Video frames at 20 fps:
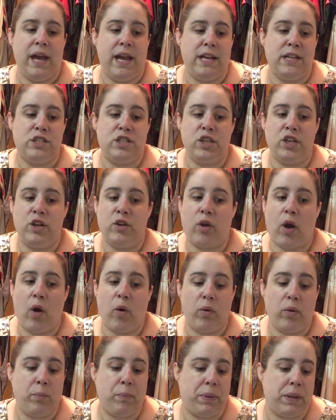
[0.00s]
into your
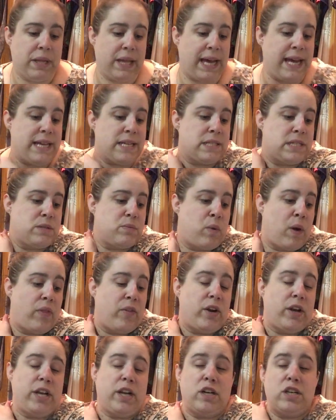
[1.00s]
own place,
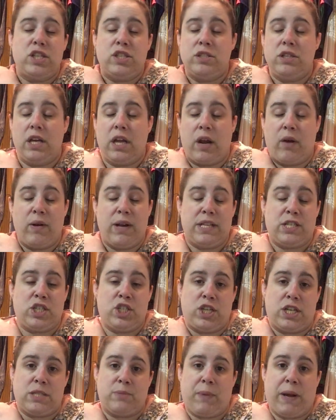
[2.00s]
whether you're, it's
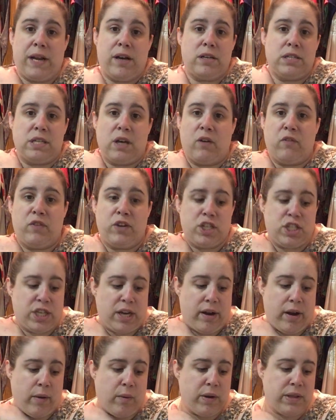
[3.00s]
just by yourself or
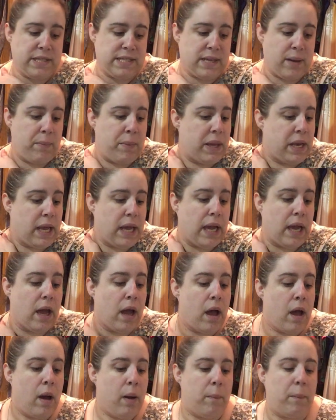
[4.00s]
sharing with somebody.
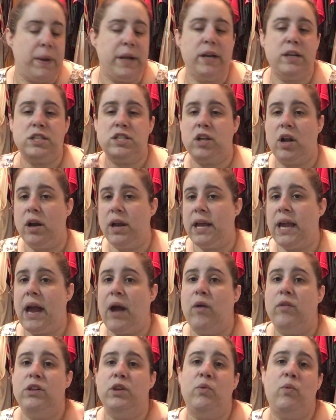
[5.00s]
But you're starting
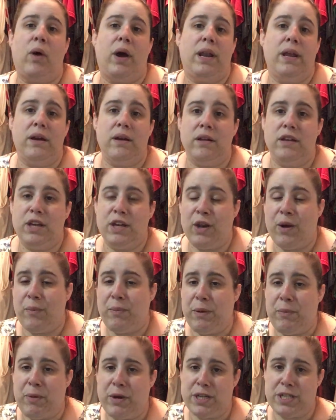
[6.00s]
out, you want to,
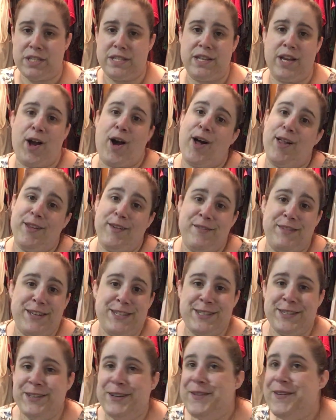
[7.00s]
be purchasing all of
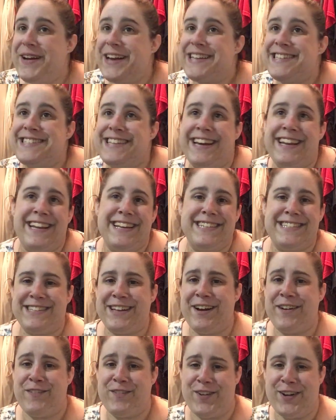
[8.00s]
this new exciting
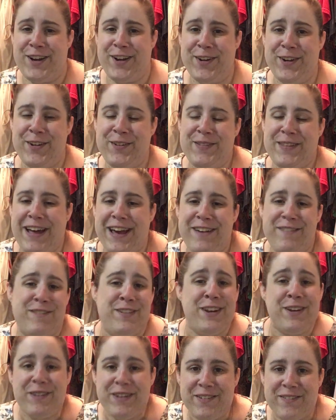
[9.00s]
stuff for your new
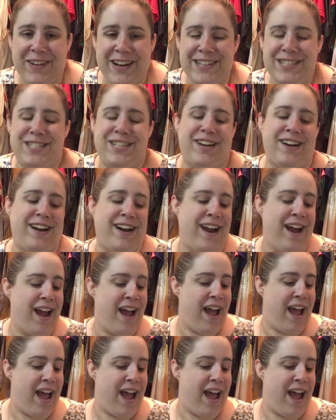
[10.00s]
life, new adventure.